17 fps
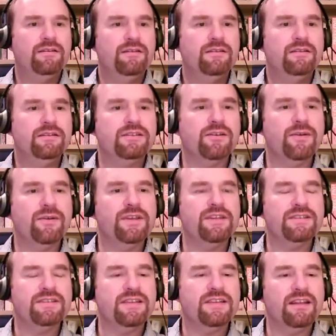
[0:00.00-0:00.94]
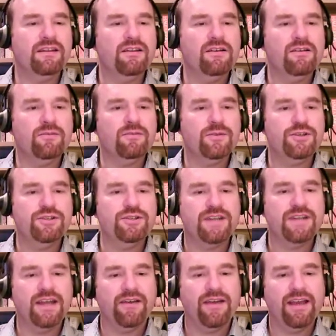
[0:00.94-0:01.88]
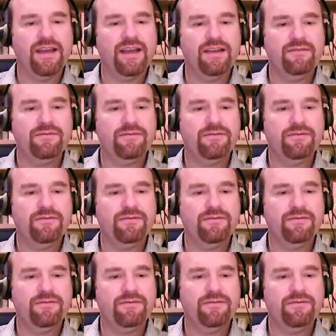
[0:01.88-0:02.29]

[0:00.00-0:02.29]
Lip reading: So in the sit log we should now have...